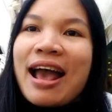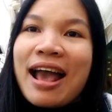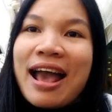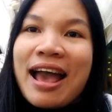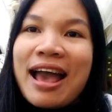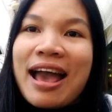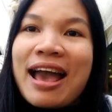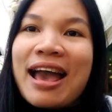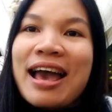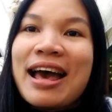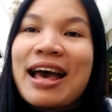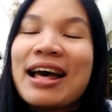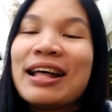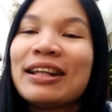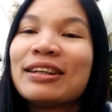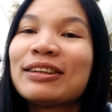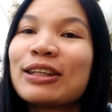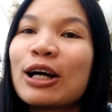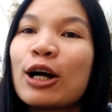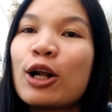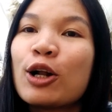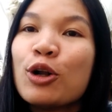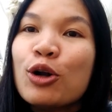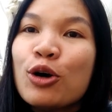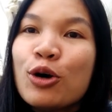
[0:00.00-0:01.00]
And
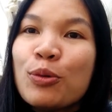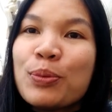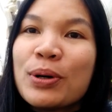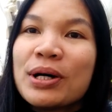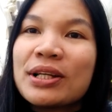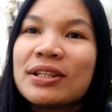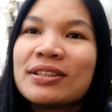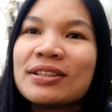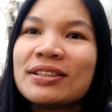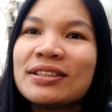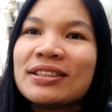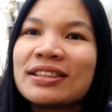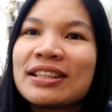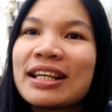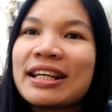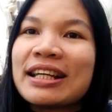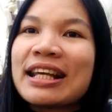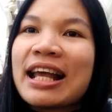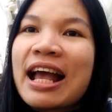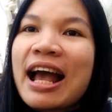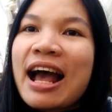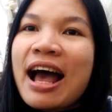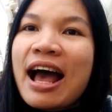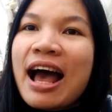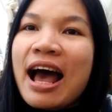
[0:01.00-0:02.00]
the lupins,
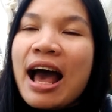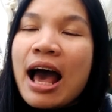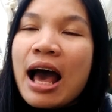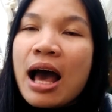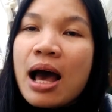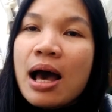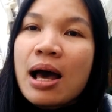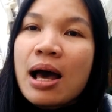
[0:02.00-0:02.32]
they are